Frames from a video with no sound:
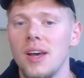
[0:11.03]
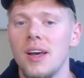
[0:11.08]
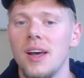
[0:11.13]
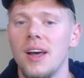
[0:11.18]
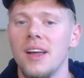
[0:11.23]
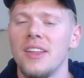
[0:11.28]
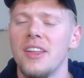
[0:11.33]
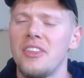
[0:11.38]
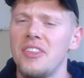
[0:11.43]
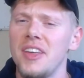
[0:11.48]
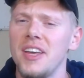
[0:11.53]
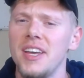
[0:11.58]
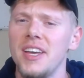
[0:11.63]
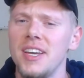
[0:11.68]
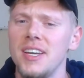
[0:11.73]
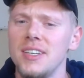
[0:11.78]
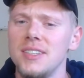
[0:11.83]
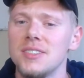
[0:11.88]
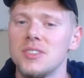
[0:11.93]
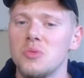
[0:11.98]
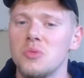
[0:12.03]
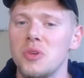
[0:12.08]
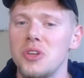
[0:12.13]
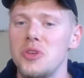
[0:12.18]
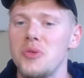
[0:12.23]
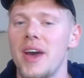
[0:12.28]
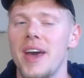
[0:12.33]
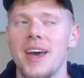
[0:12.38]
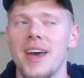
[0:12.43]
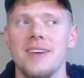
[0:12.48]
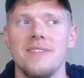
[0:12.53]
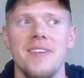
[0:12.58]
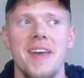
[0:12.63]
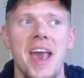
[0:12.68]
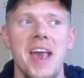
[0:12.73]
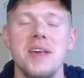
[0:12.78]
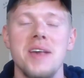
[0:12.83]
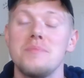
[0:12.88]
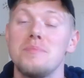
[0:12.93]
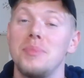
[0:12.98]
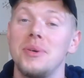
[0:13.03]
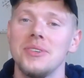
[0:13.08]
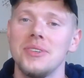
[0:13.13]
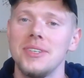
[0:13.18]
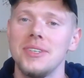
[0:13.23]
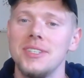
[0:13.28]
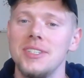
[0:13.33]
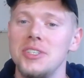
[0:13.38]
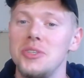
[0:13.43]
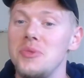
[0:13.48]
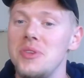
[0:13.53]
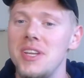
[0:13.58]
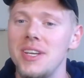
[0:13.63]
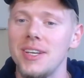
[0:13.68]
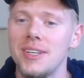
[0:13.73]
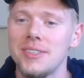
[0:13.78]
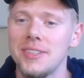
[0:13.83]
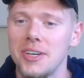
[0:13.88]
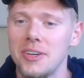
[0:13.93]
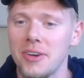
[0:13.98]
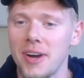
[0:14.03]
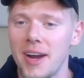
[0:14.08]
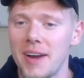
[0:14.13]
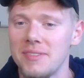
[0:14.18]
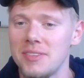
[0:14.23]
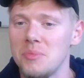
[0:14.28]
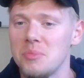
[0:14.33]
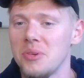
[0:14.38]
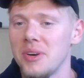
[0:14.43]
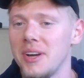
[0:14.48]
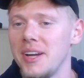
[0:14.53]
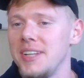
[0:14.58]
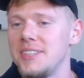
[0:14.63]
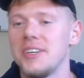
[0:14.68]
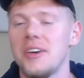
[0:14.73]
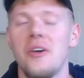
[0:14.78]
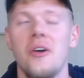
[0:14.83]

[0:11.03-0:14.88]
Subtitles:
The thing is when you have 8 billion uniquely crafted brains that